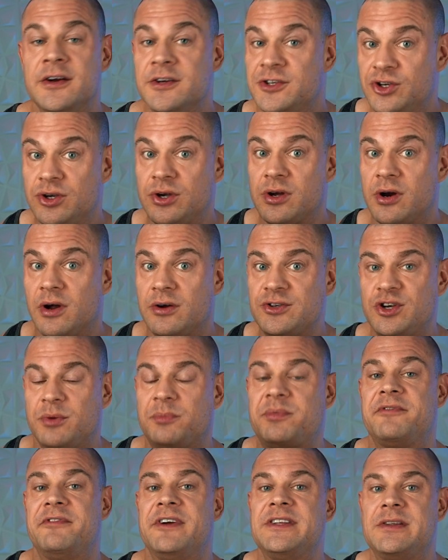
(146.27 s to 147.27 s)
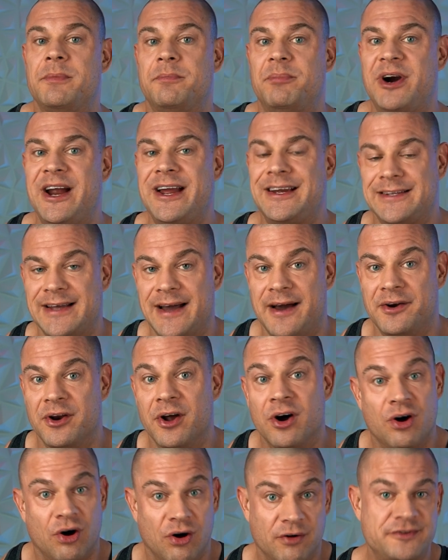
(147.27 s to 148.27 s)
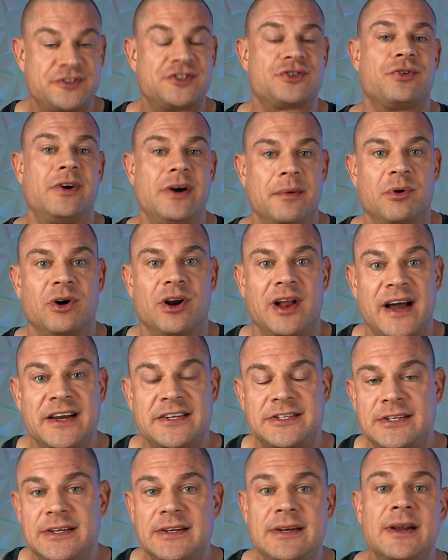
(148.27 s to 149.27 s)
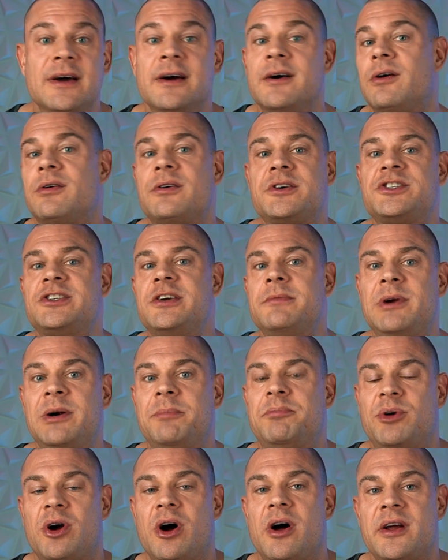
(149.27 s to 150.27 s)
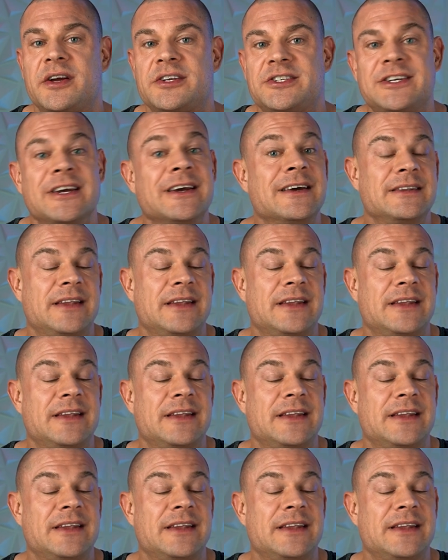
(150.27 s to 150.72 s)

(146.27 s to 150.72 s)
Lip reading: so you can also prevent the breakdown of cerebral lysin or similar products